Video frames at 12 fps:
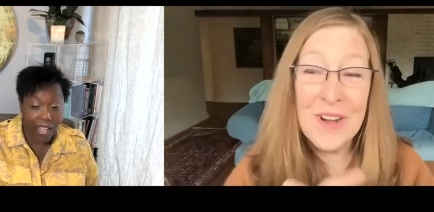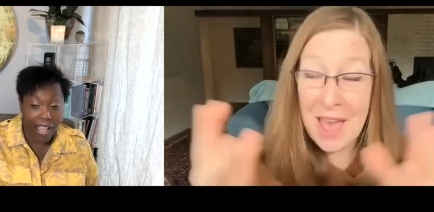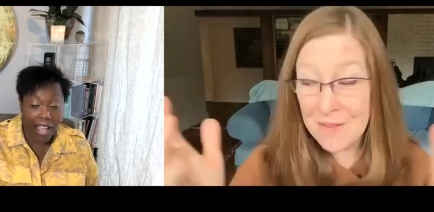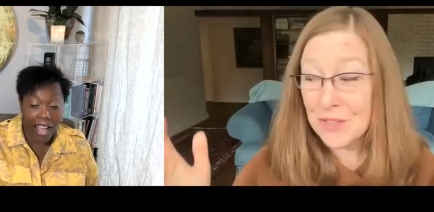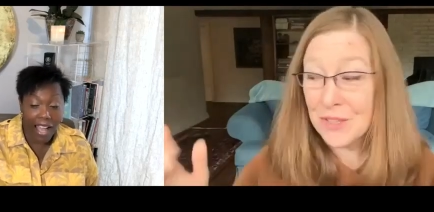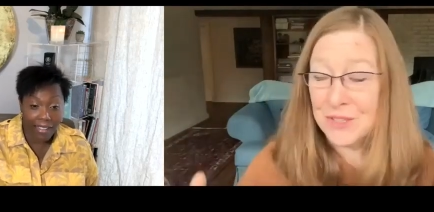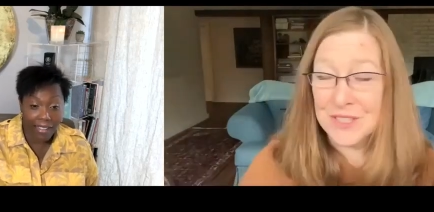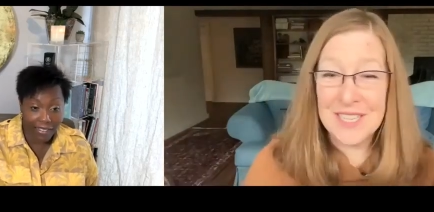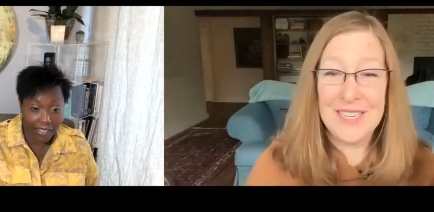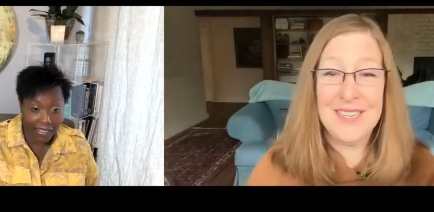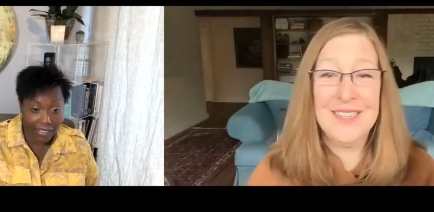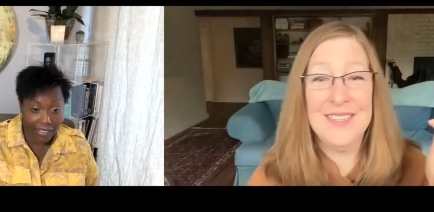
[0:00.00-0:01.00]
Speaker 1: or have
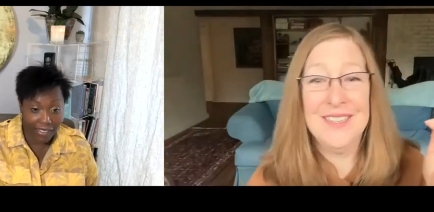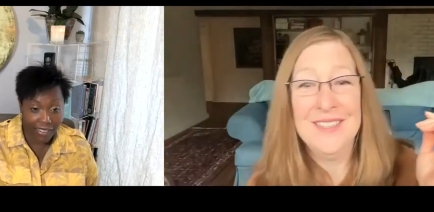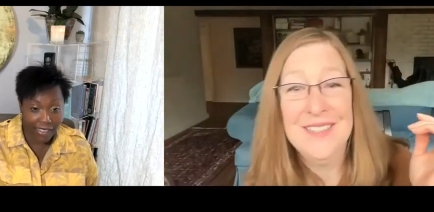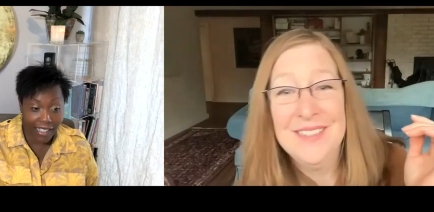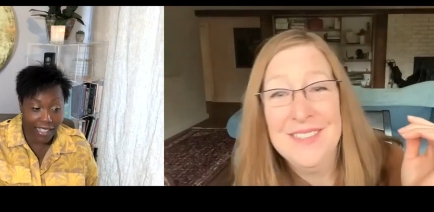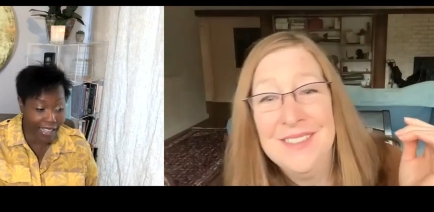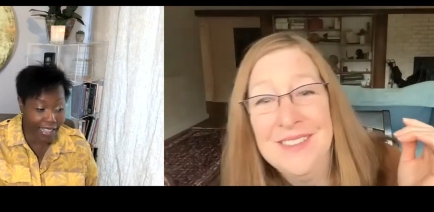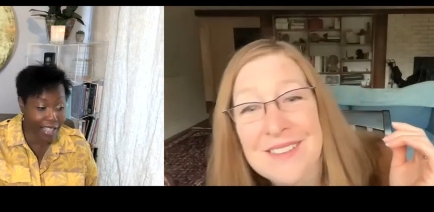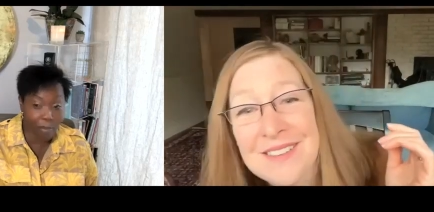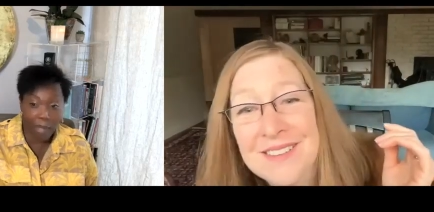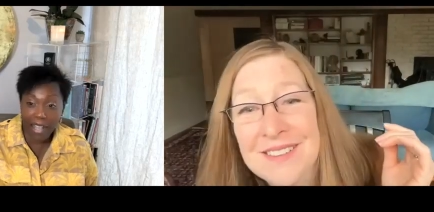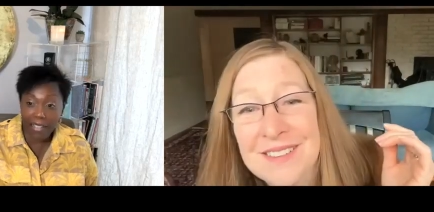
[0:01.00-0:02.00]
learned it
Speaker 2: and i
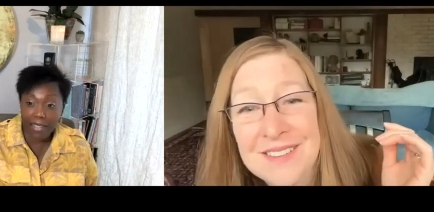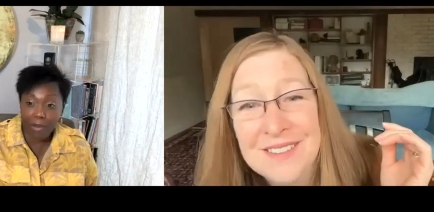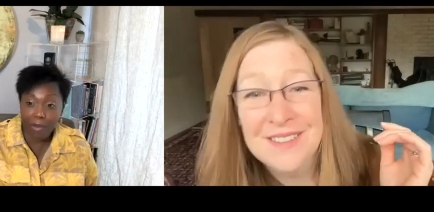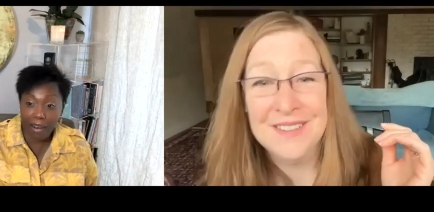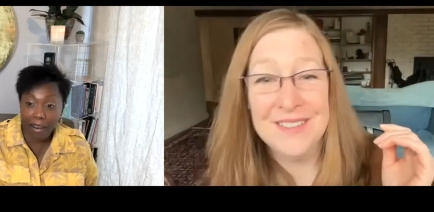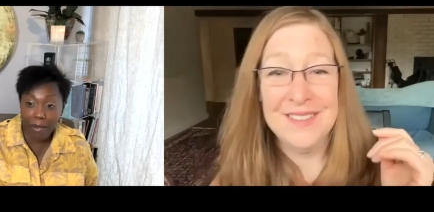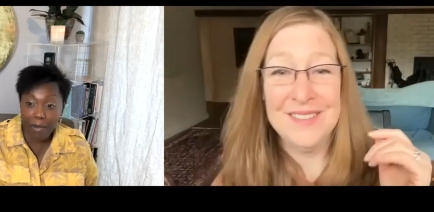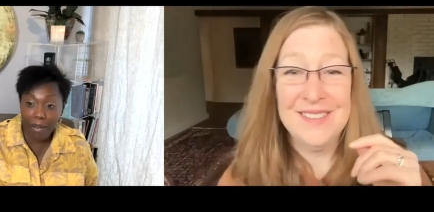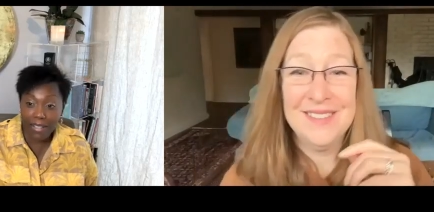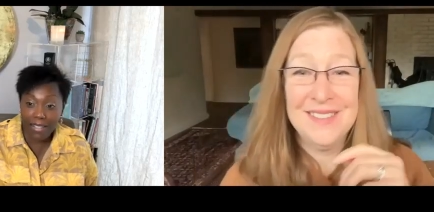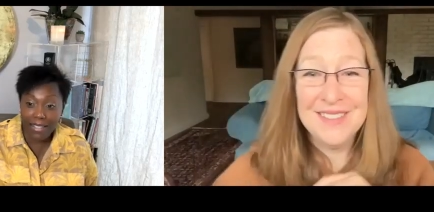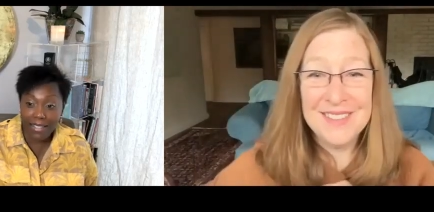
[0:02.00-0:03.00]
think back to where i
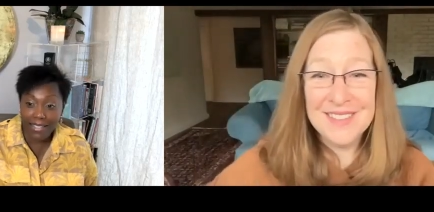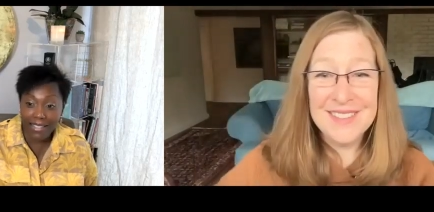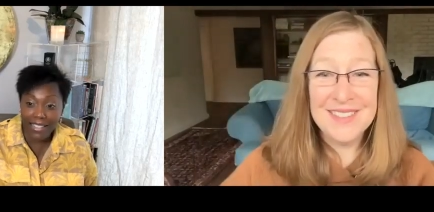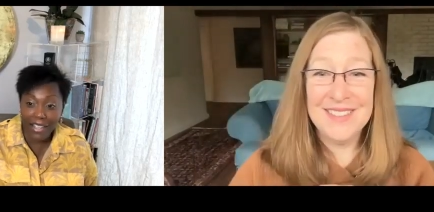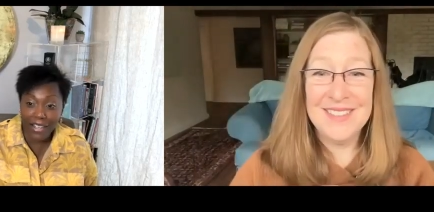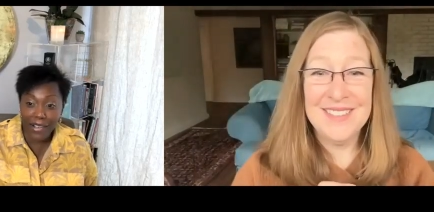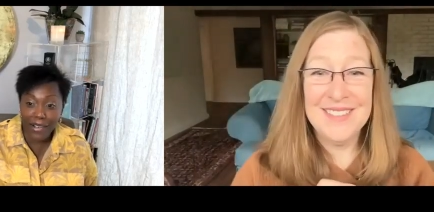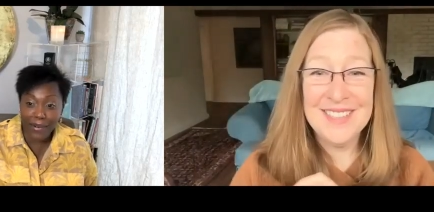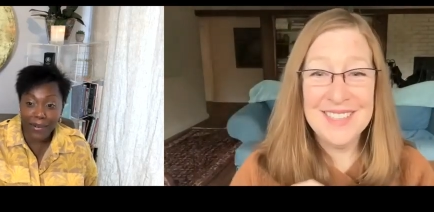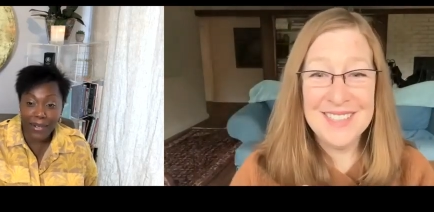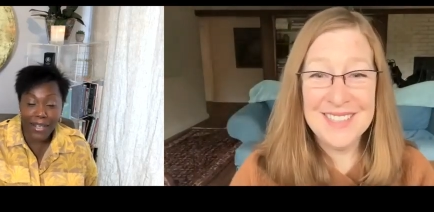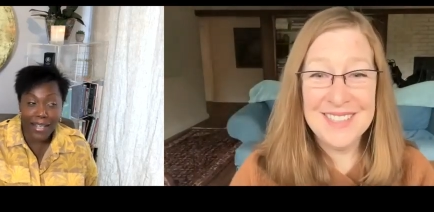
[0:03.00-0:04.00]
was you
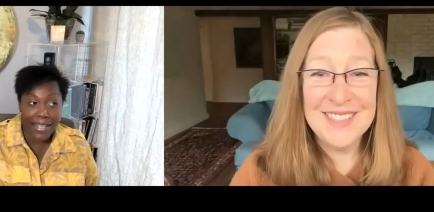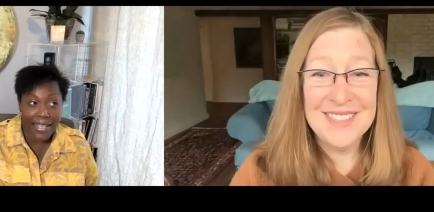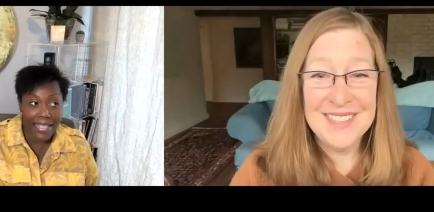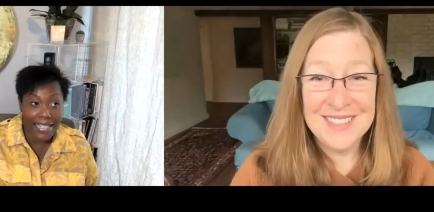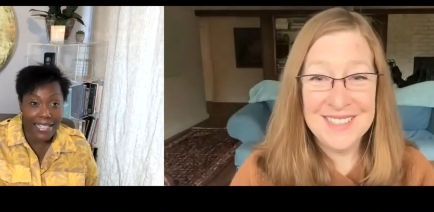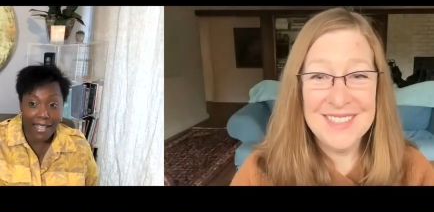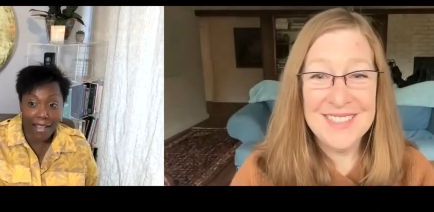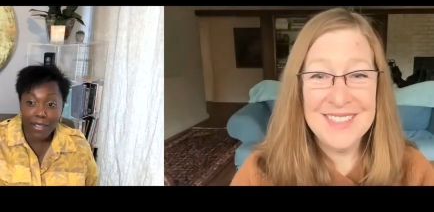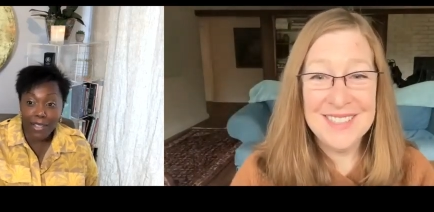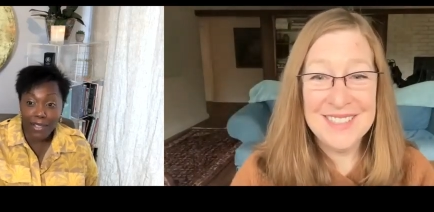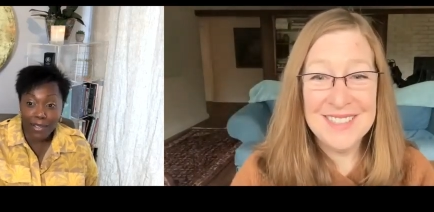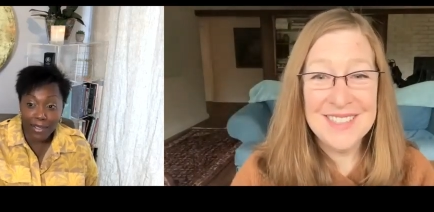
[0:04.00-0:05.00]
know
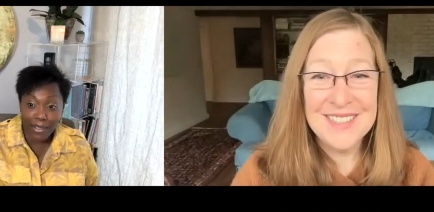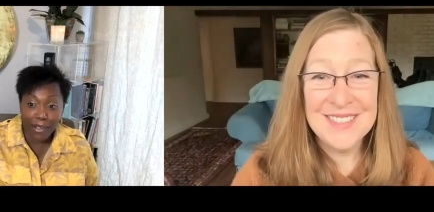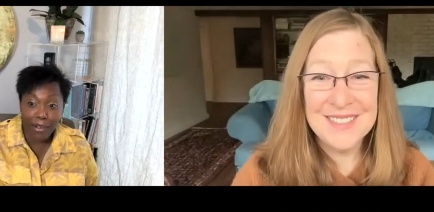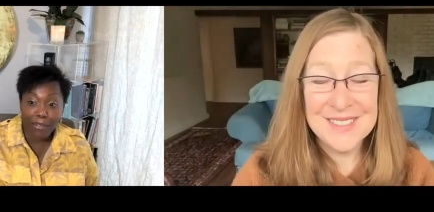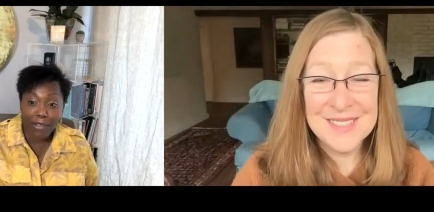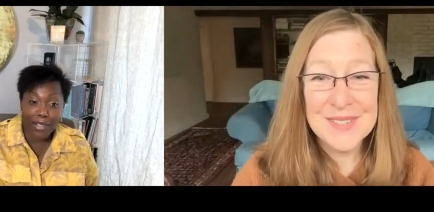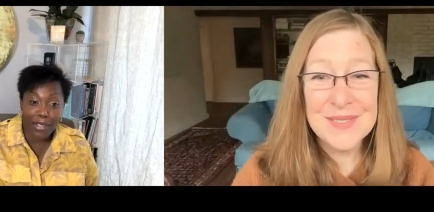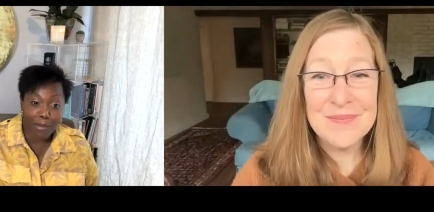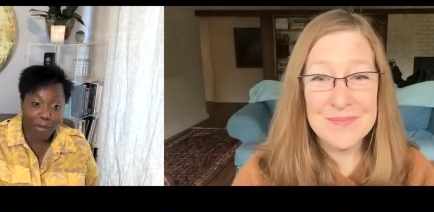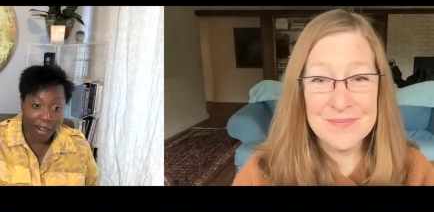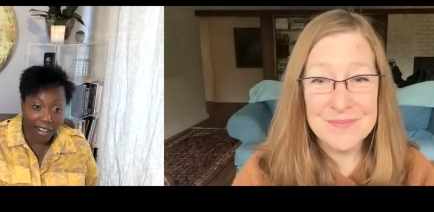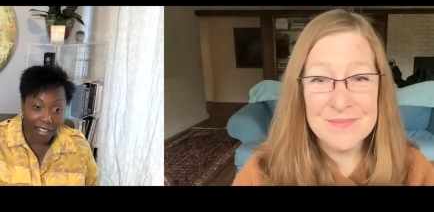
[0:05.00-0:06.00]
seven years ago
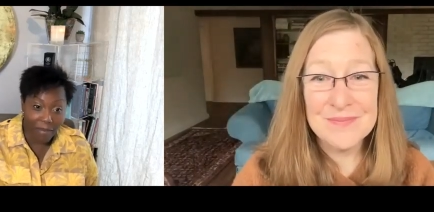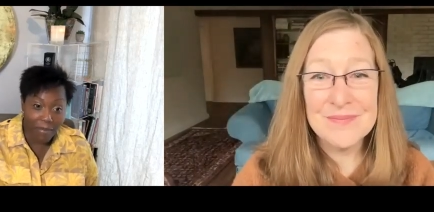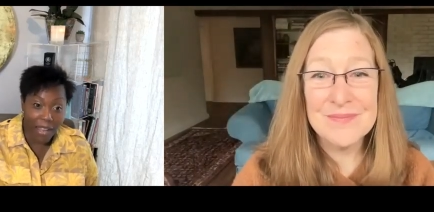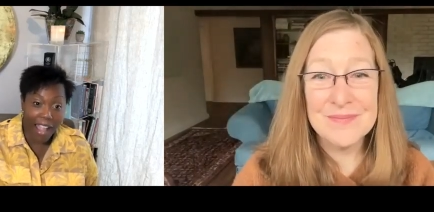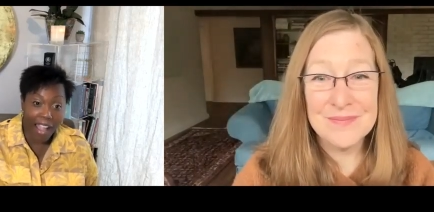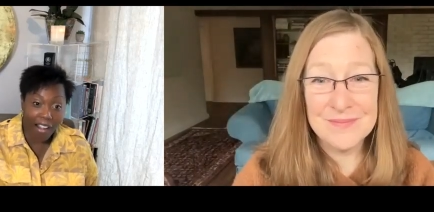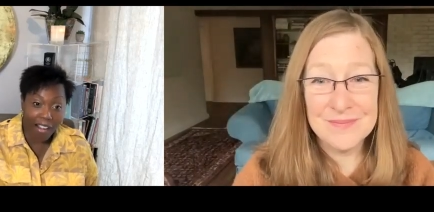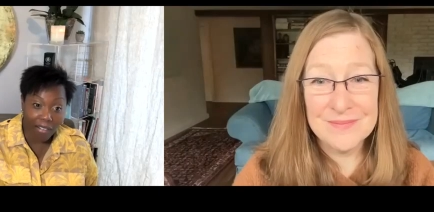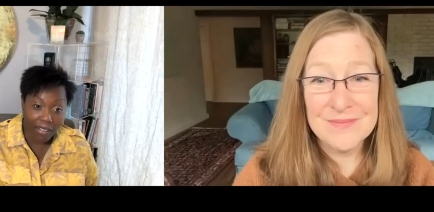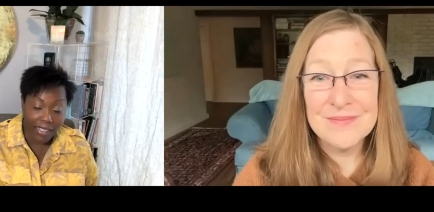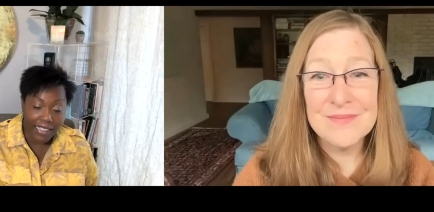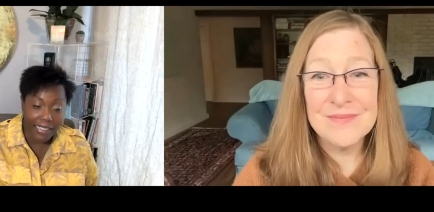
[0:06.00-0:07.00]
versus where i am
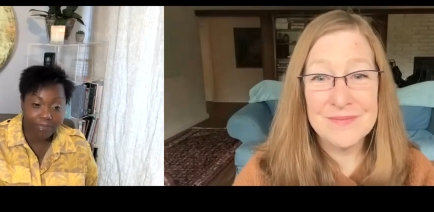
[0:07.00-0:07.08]
now